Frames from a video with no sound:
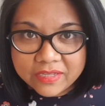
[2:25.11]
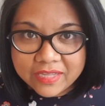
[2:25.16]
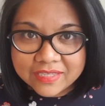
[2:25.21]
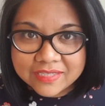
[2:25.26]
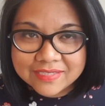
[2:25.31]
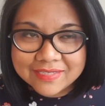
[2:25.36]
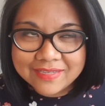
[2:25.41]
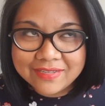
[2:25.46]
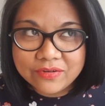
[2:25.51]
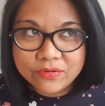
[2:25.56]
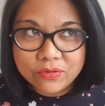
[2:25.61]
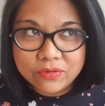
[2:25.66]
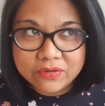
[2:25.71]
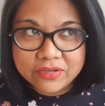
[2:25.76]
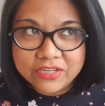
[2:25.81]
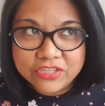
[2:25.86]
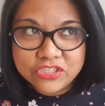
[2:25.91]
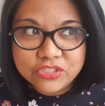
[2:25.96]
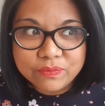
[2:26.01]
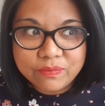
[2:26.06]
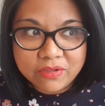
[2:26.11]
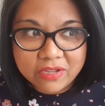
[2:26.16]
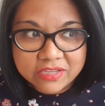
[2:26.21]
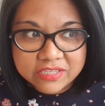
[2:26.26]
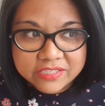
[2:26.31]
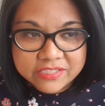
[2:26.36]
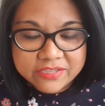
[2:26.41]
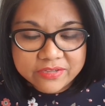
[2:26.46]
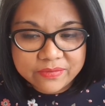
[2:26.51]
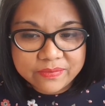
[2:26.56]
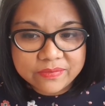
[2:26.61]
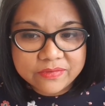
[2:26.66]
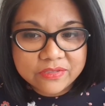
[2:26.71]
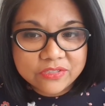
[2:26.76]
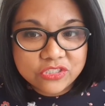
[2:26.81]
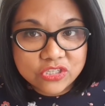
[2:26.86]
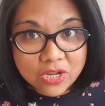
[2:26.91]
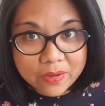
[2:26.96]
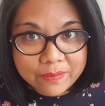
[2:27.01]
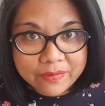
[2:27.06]
It's an orange
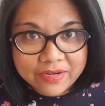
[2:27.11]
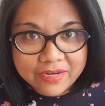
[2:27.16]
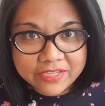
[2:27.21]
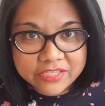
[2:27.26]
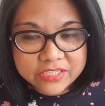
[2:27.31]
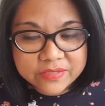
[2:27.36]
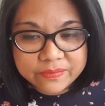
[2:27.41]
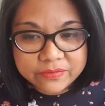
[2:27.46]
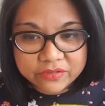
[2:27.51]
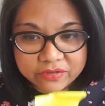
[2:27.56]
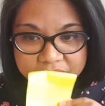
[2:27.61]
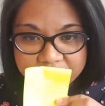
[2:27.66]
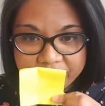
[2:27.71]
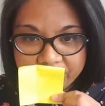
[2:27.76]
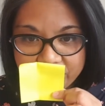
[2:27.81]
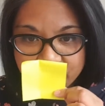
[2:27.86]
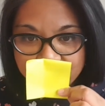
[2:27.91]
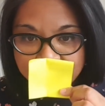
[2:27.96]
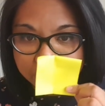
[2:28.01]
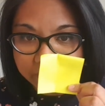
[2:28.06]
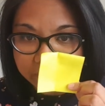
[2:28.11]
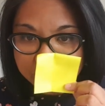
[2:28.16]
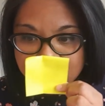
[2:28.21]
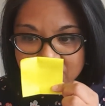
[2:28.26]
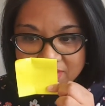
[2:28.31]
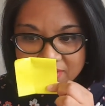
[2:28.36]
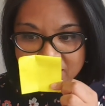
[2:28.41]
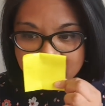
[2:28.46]
blossom dominant perfume.